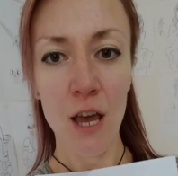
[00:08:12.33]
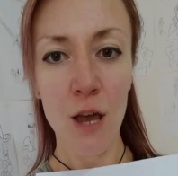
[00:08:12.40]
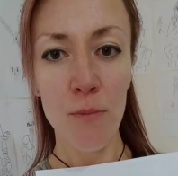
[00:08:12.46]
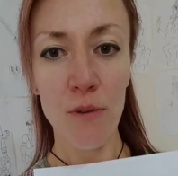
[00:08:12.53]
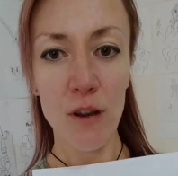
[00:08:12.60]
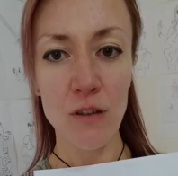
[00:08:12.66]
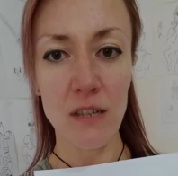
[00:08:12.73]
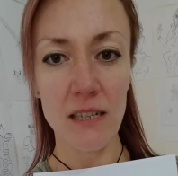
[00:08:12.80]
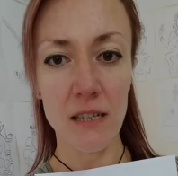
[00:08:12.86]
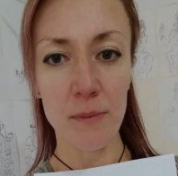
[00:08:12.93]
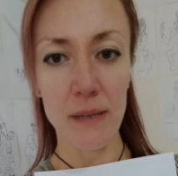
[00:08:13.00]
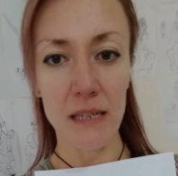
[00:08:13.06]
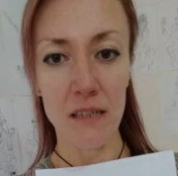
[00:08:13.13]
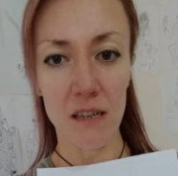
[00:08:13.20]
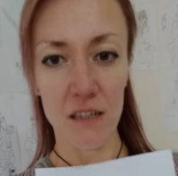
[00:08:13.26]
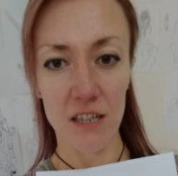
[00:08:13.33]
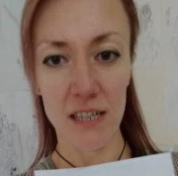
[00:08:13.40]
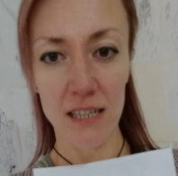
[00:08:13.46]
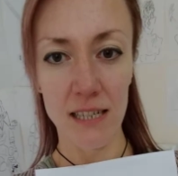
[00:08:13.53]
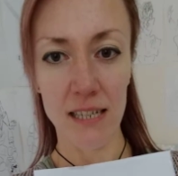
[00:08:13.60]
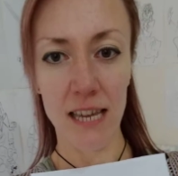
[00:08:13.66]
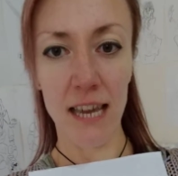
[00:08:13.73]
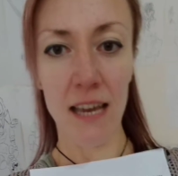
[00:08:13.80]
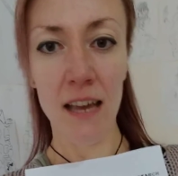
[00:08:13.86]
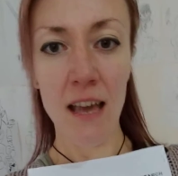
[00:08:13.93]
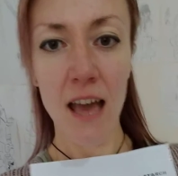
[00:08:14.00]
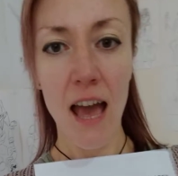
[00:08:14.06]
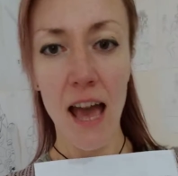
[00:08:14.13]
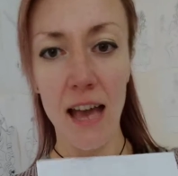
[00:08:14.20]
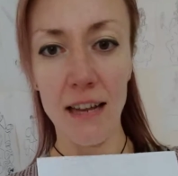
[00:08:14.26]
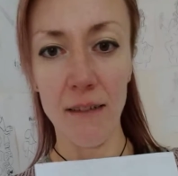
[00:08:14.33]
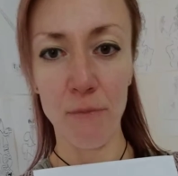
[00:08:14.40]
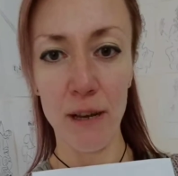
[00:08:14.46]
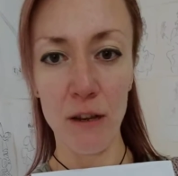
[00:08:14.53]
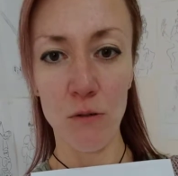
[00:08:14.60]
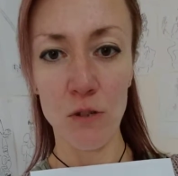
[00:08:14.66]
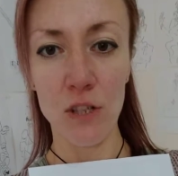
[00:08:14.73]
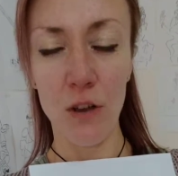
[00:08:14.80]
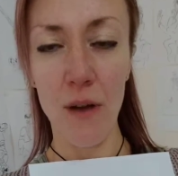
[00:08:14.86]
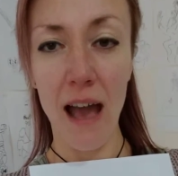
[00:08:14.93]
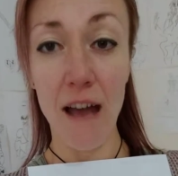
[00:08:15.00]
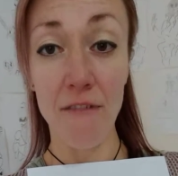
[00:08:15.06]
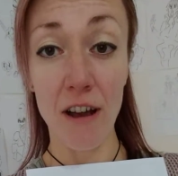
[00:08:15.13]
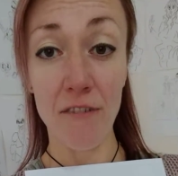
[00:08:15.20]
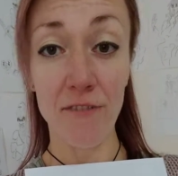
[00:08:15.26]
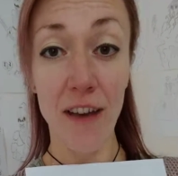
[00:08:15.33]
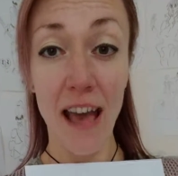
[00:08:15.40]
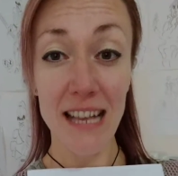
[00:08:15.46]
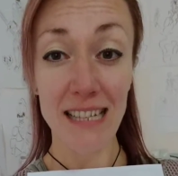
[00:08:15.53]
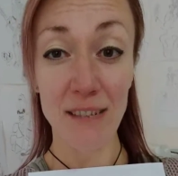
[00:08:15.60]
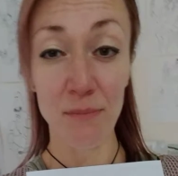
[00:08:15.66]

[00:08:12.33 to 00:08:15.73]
proteins being digested here, and we also have our fats.